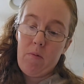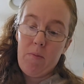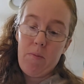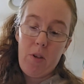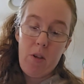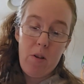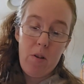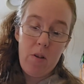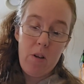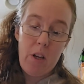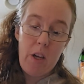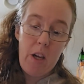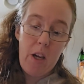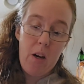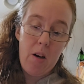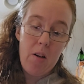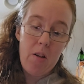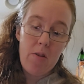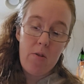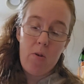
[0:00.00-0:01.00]
Peel your
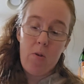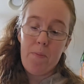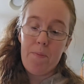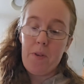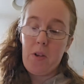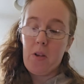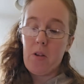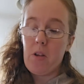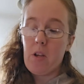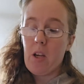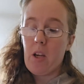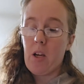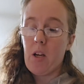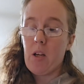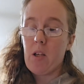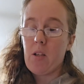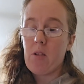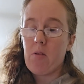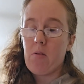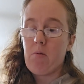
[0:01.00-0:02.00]
carrots, don't peel your
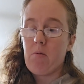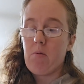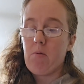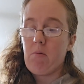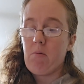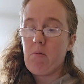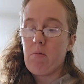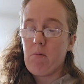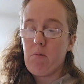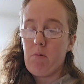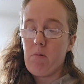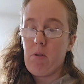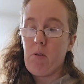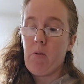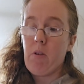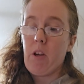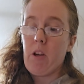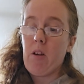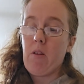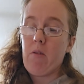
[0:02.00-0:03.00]
carrots,
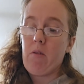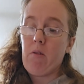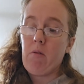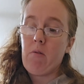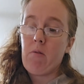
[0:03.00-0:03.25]
don't care.